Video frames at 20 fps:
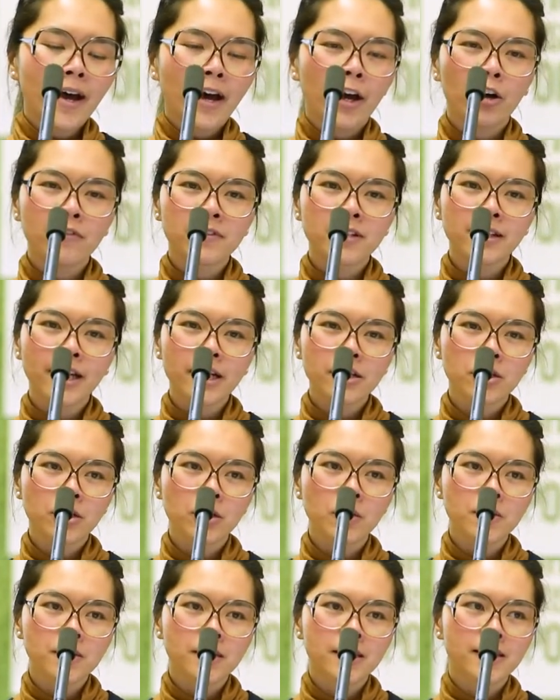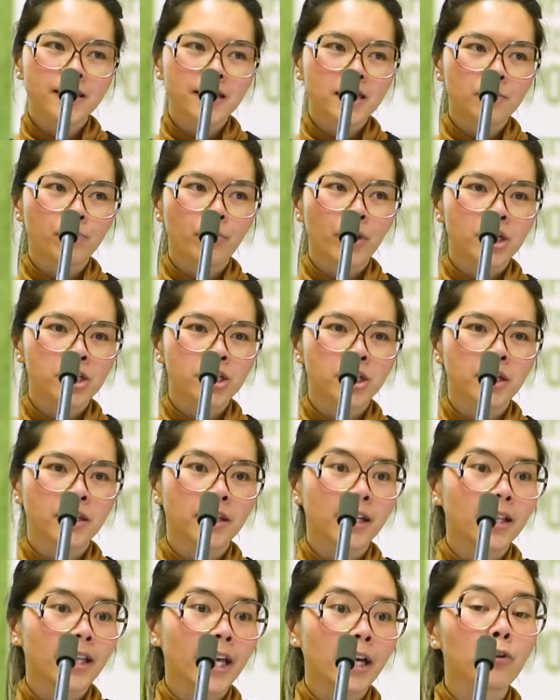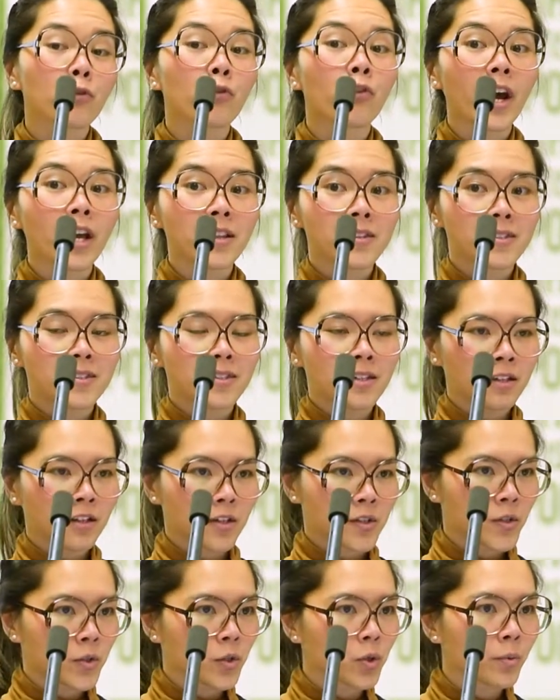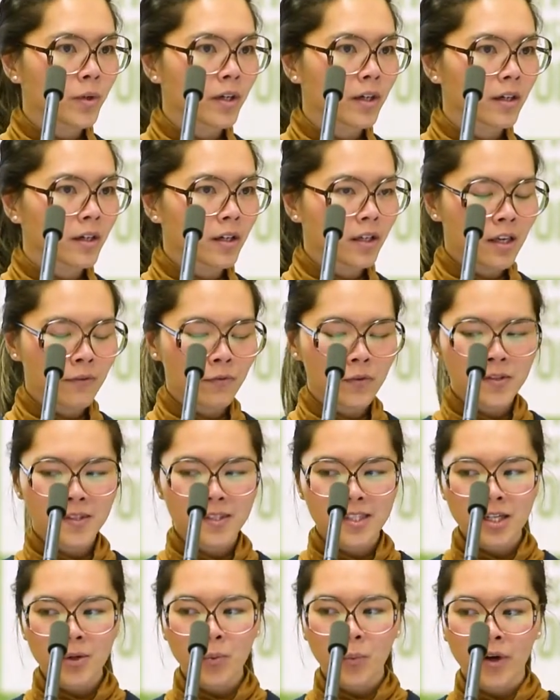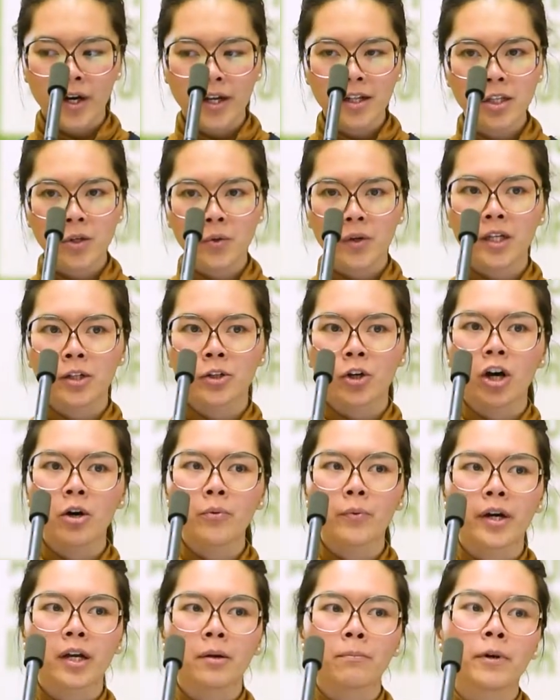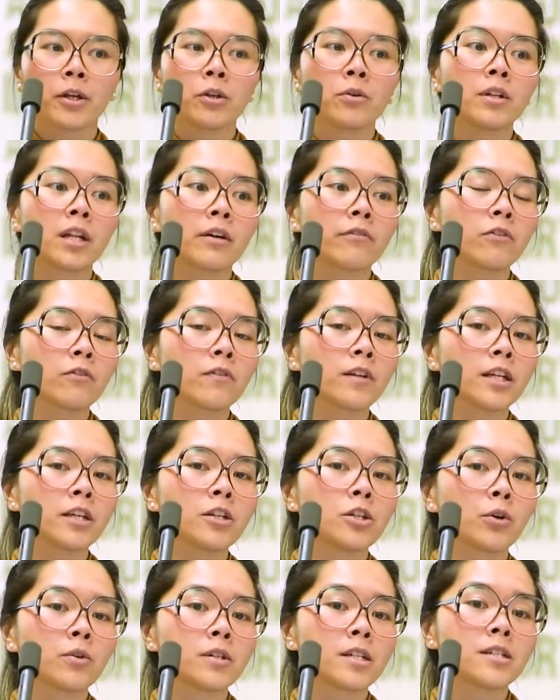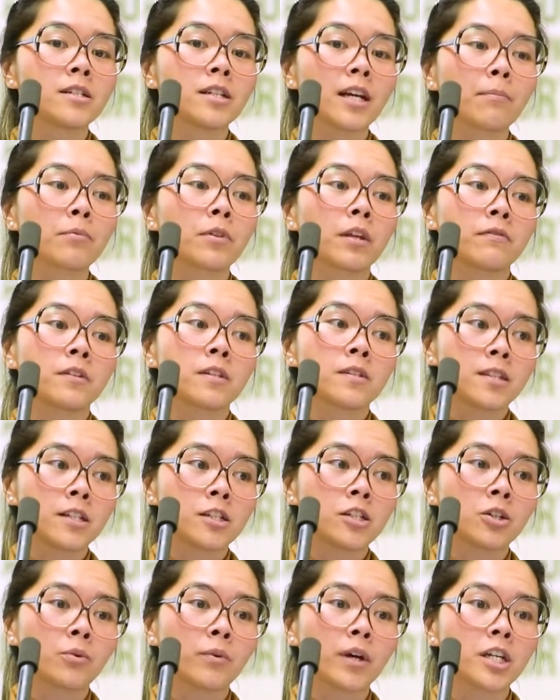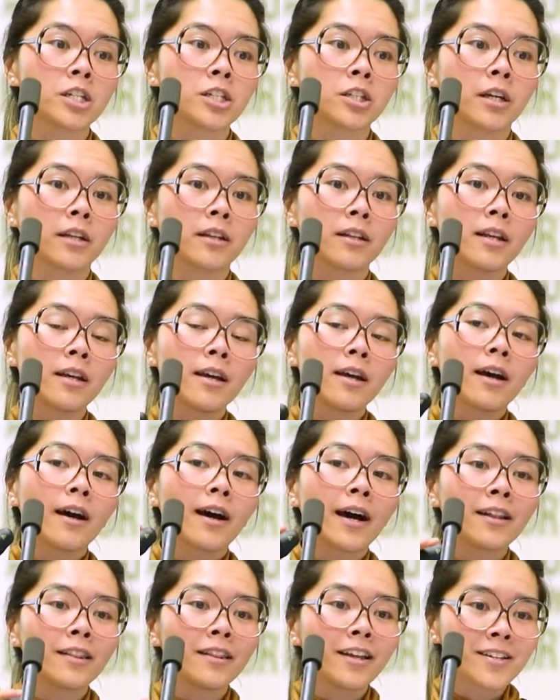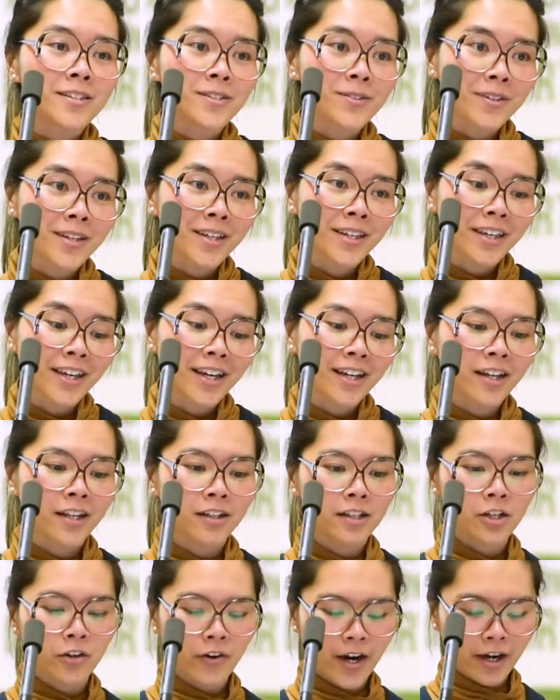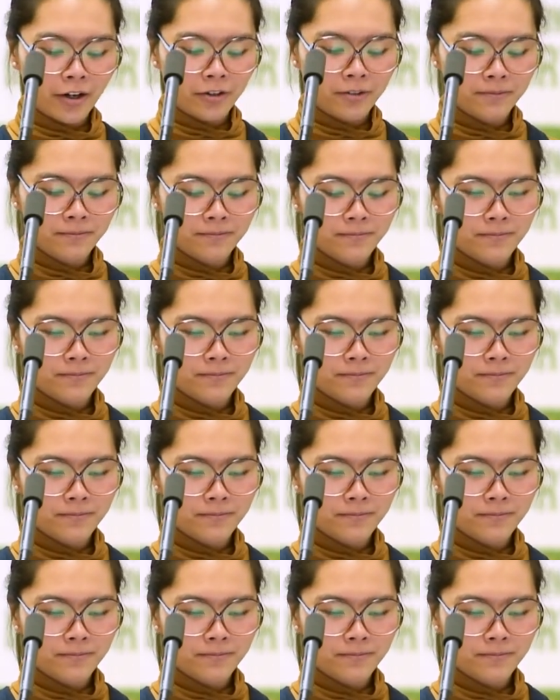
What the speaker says: I often like to use this expression, they're like rats in the sewer. If you see one, you ignore one, but you never really know the depth of the situation unless you can get underground.